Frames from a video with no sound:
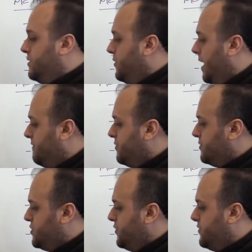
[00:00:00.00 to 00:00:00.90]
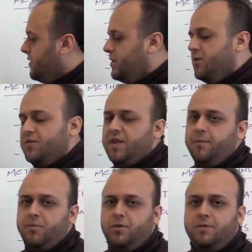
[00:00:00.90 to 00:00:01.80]
You have to choose your
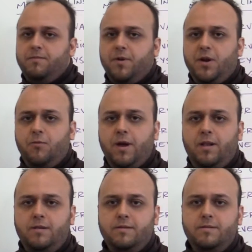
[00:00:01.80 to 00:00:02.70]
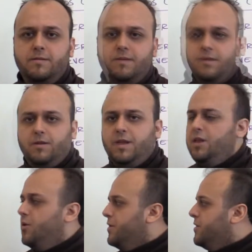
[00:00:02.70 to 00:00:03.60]
sample very well
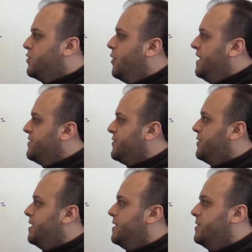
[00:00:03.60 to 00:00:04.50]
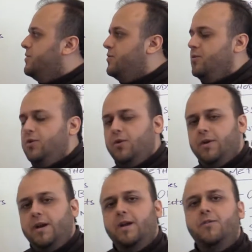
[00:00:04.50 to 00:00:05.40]
in order to answer to
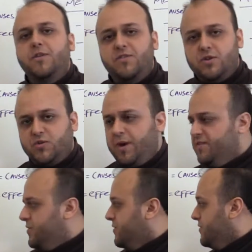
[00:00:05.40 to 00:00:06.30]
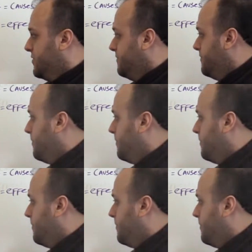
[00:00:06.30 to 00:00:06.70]
your research questions.